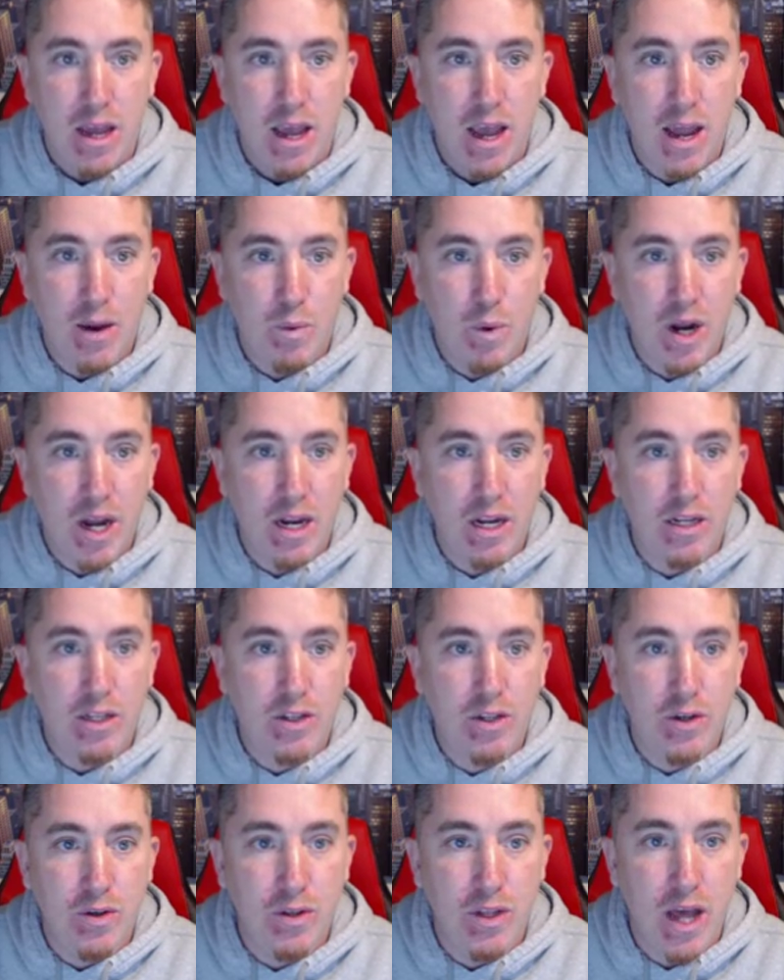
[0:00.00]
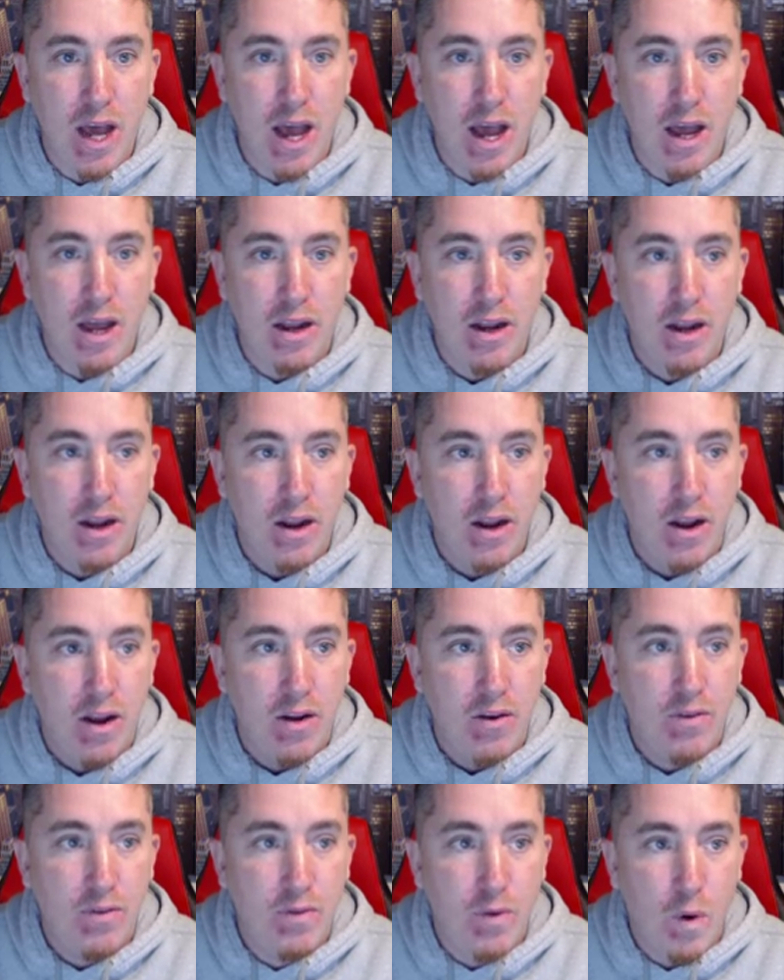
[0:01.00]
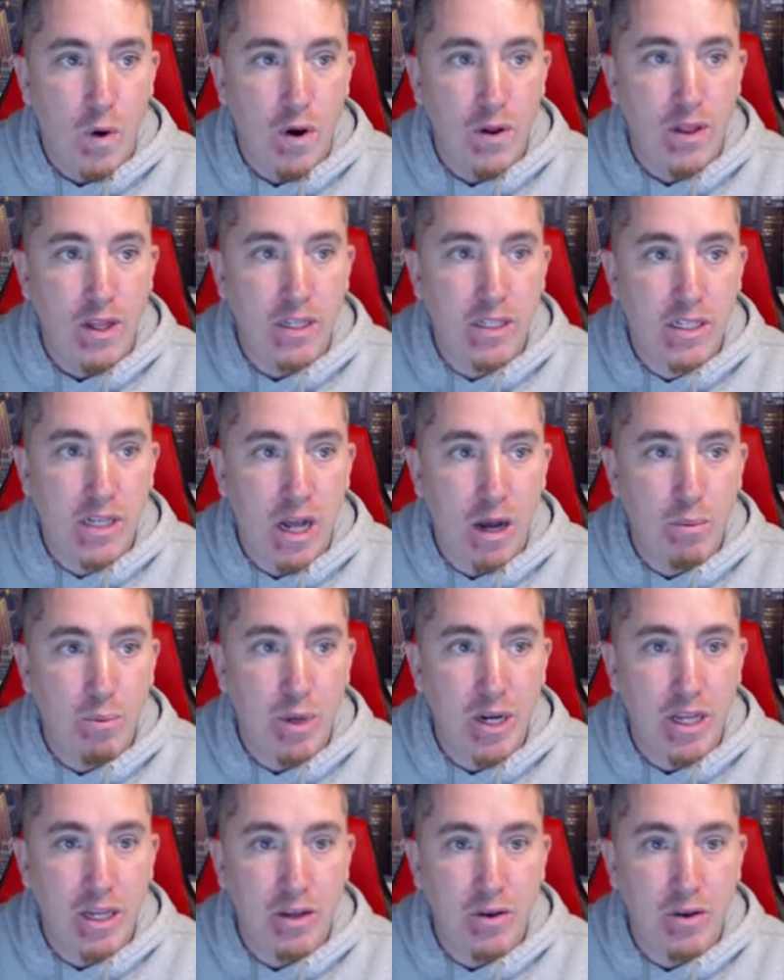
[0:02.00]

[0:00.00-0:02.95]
And we're going to do that for this company.